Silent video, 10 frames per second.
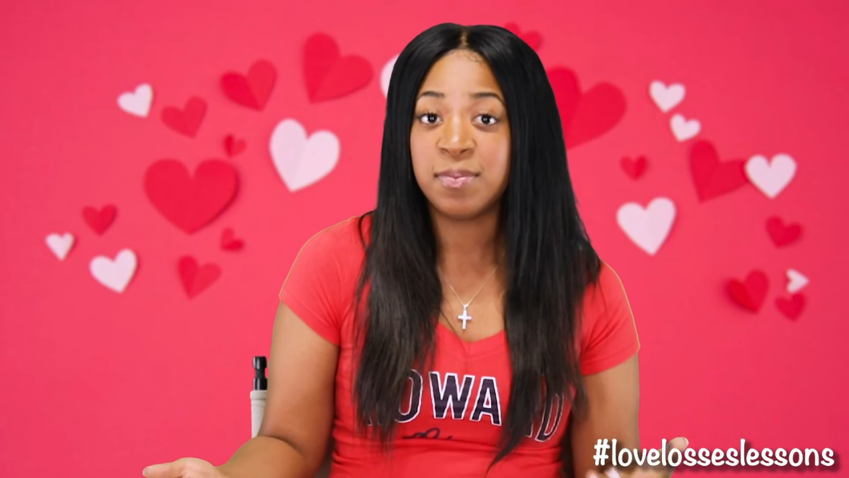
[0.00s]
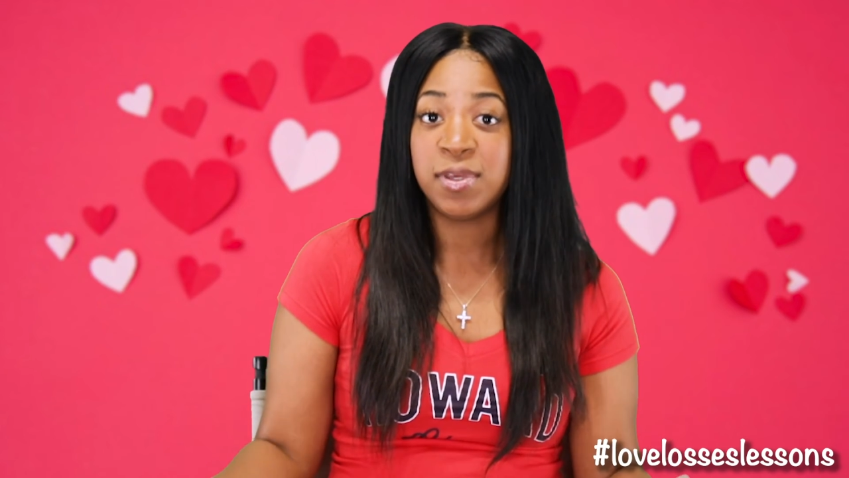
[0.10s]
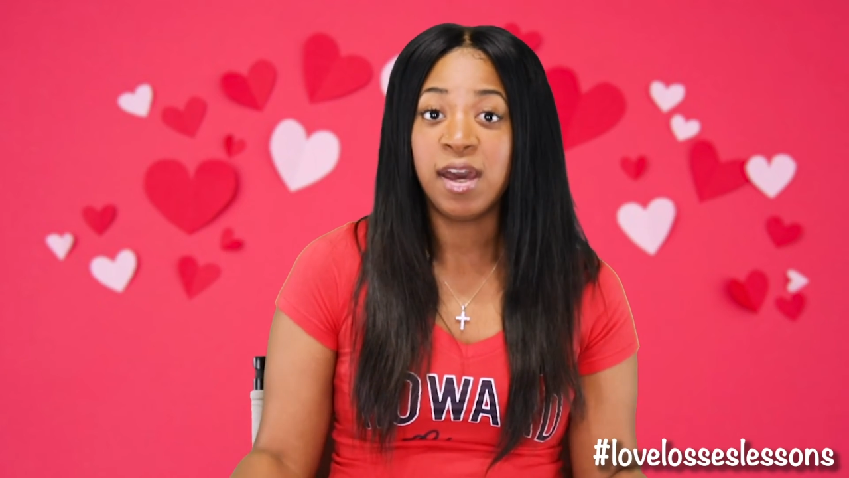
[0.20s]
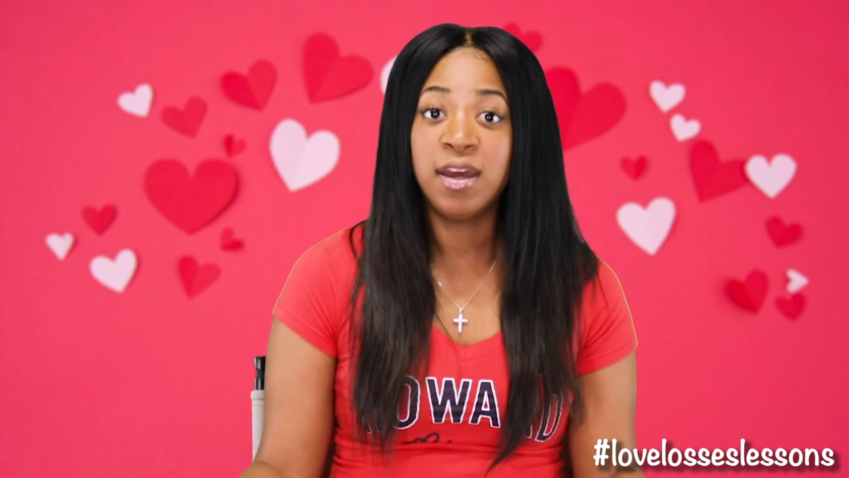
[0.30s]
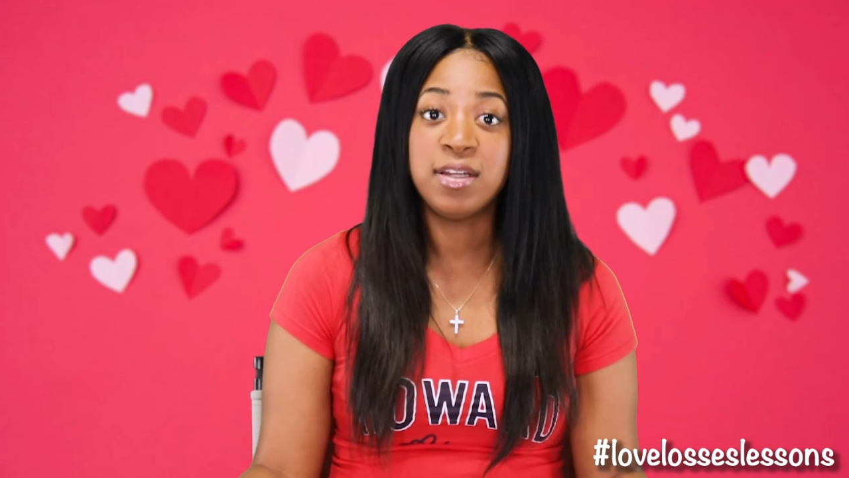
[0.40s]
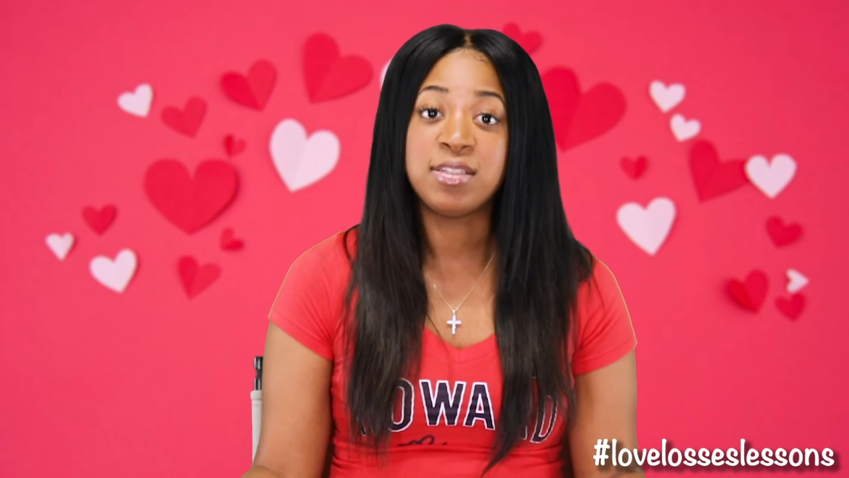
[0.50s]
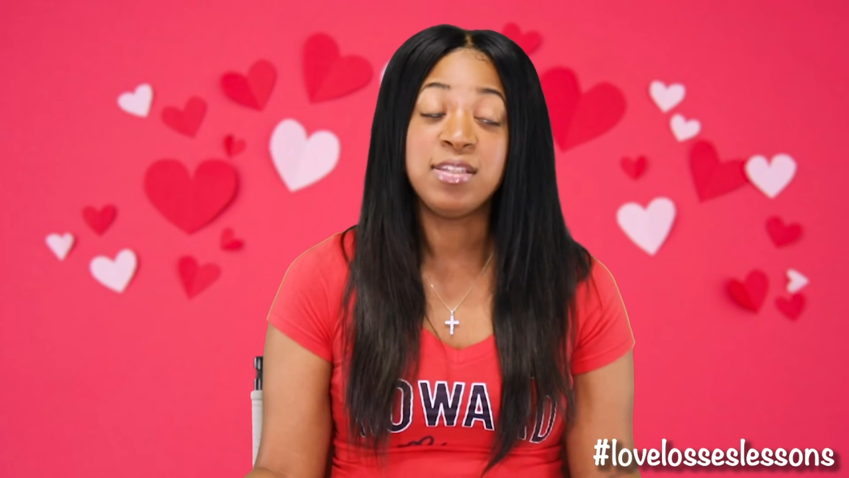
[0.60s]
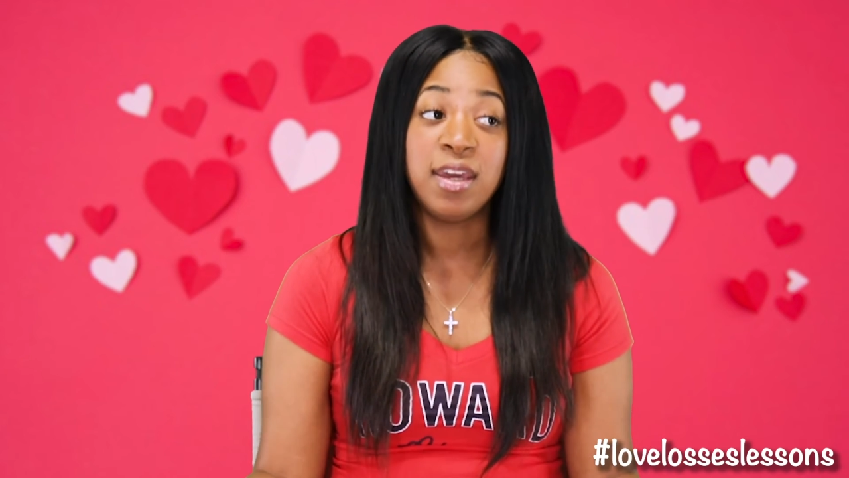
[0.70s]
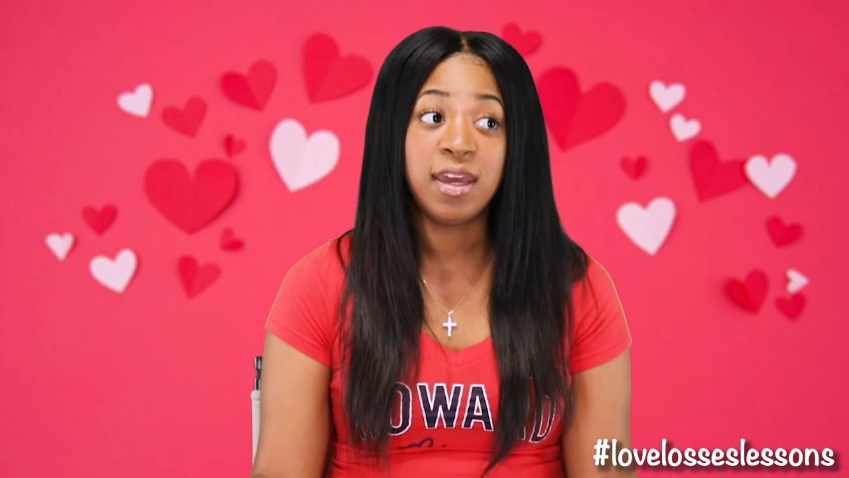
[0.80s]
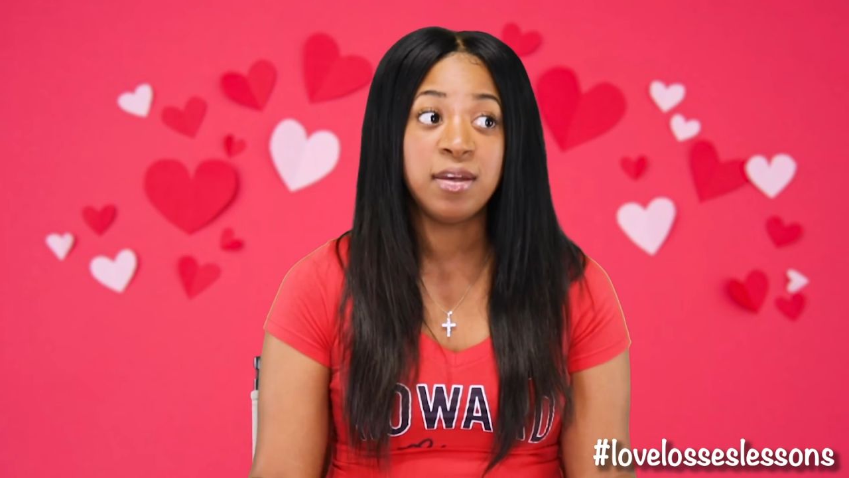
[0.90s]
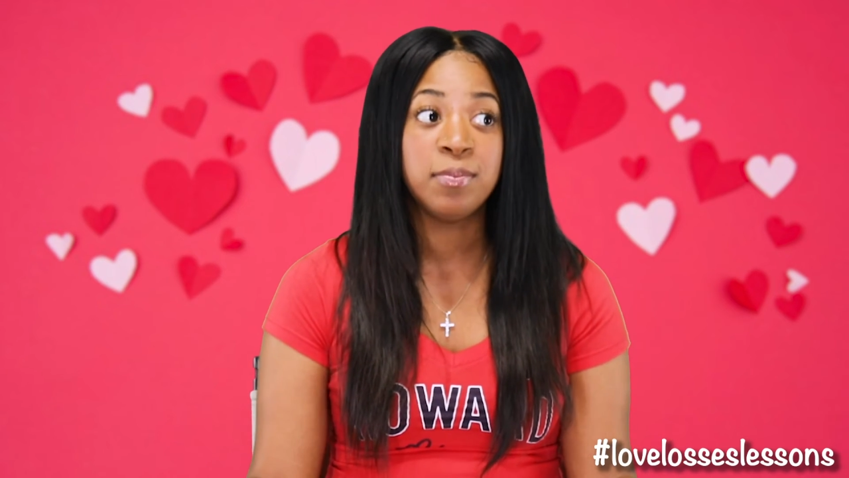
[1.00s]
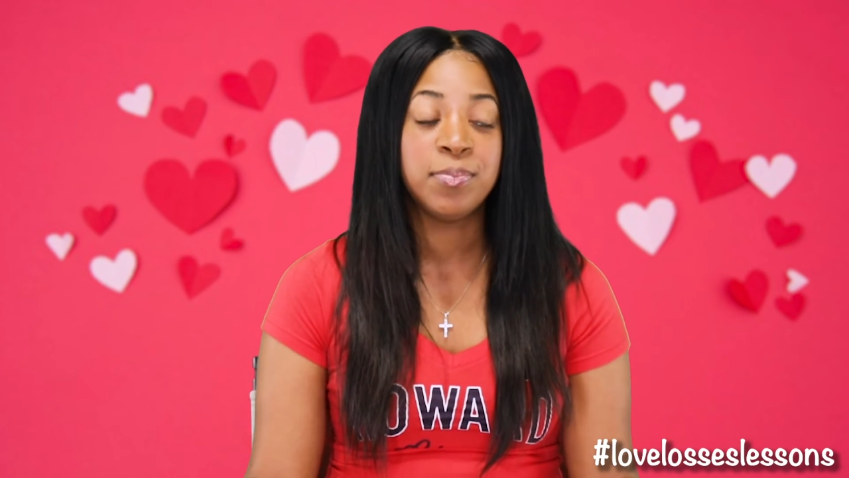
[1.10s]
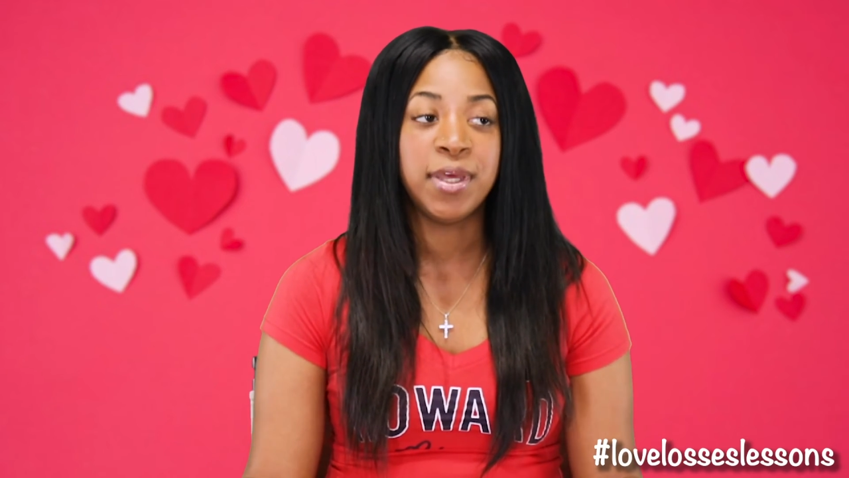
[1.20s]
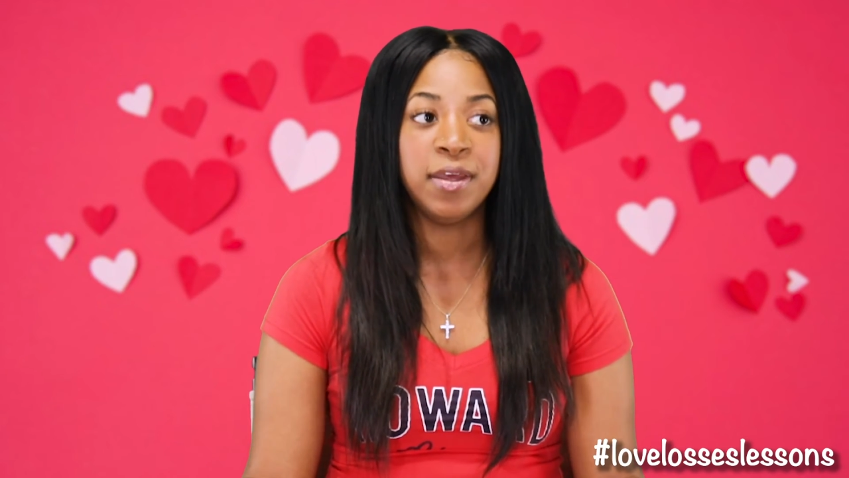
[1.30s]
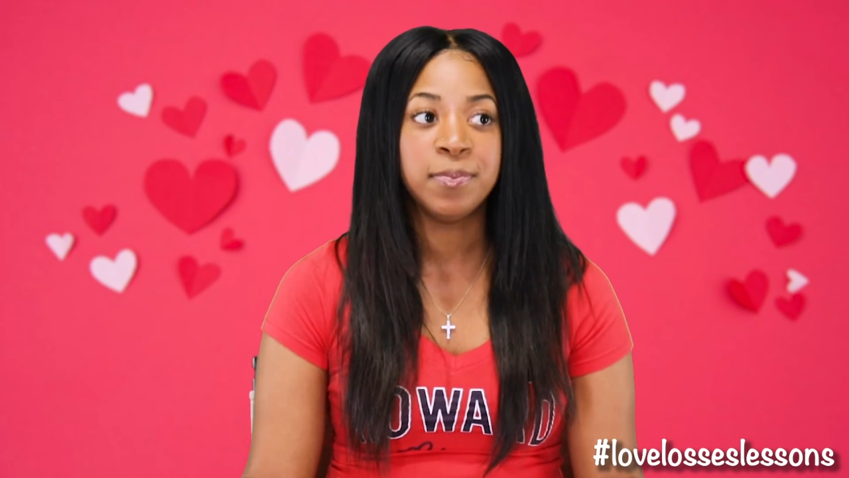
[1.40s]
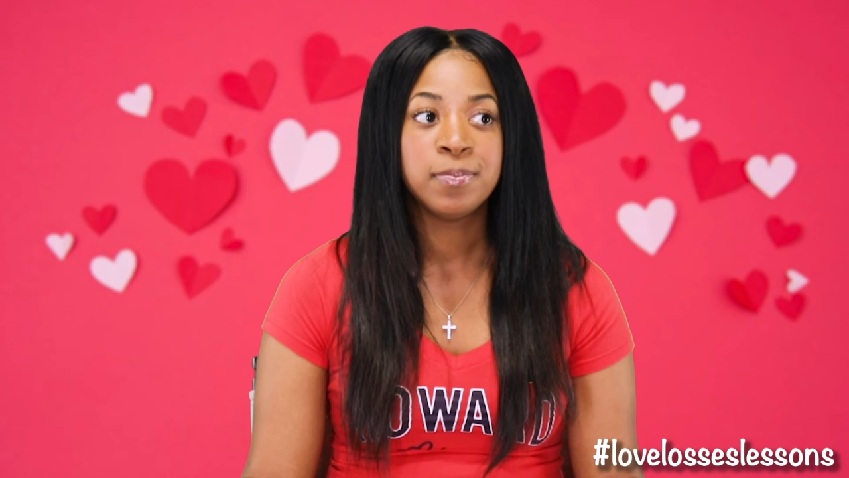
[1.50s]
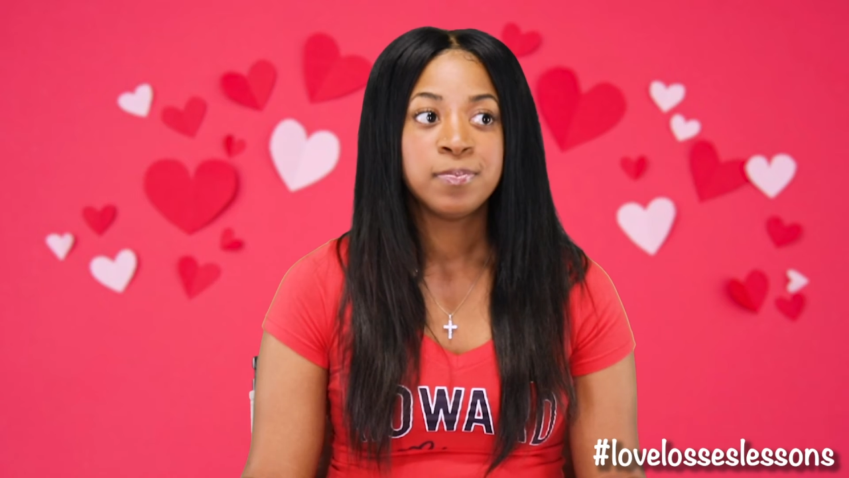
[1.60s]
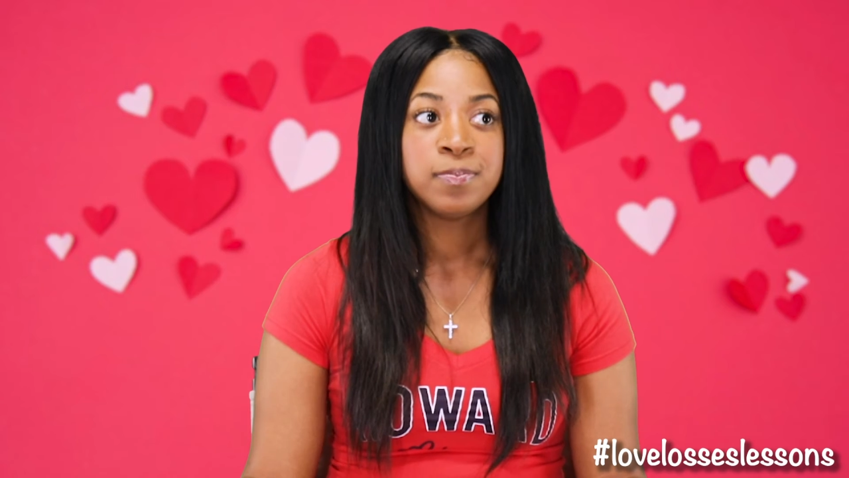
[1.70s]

to be honest, yet, but